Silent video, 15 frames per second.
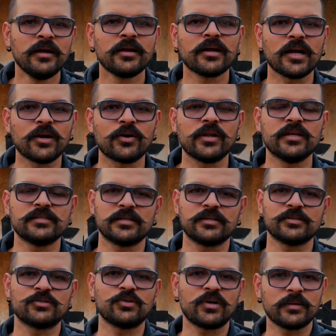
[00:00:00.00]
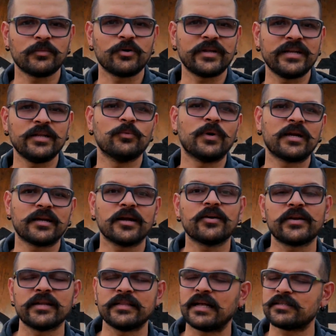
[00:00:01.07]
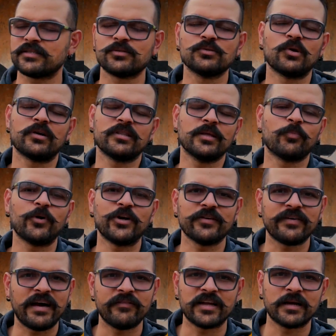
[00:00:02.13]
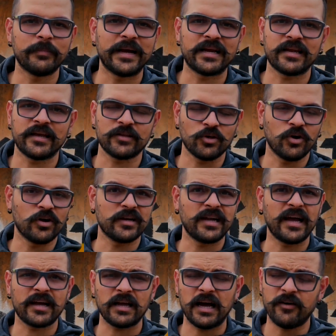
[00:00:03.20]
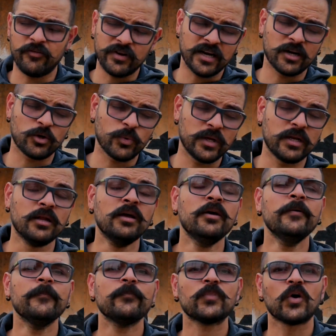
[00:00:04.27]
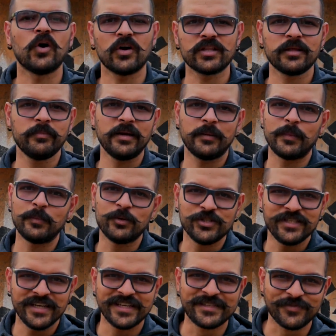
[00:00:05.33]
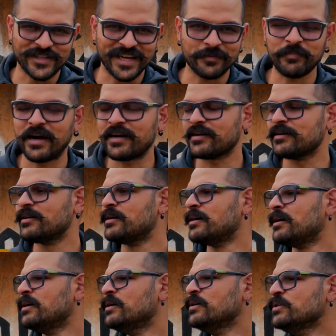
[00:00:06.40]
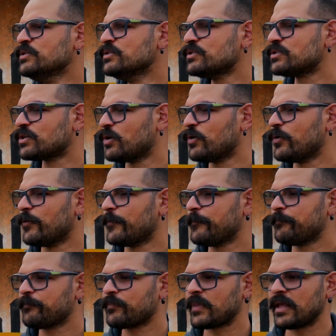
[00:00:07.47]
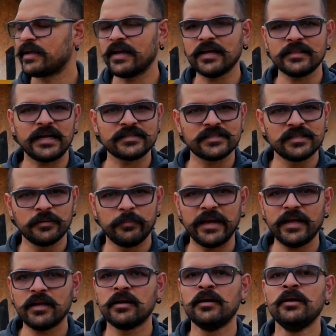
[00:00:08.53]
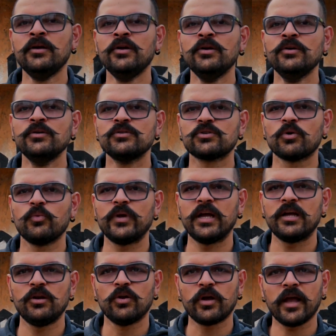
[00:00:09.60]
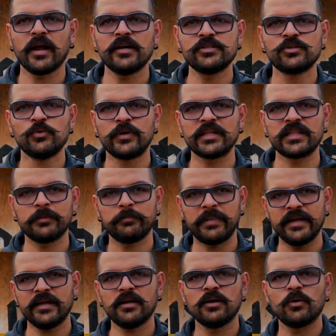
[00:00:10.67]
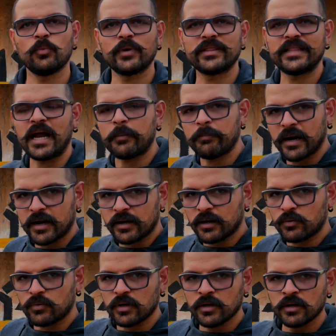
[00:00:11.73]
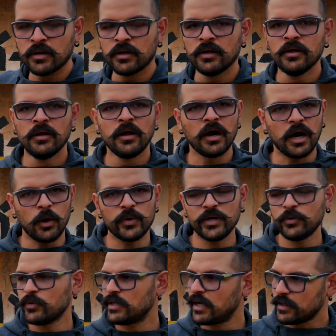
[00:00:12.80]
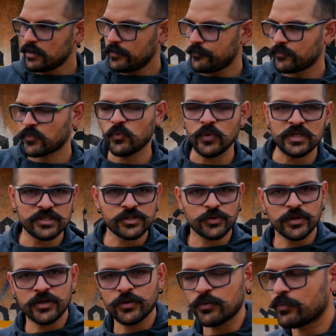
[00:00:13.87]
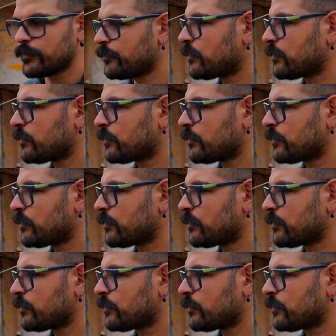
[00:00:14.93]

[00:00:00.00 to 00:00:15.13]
countries. It is not about any one country. That's not the point of having a bike like the Honda Africa Twin or the BMW GS for that matter. So yeah, that's the bike. So we are looking at shooting the bike with that background. How we do that? You'll just wait to you.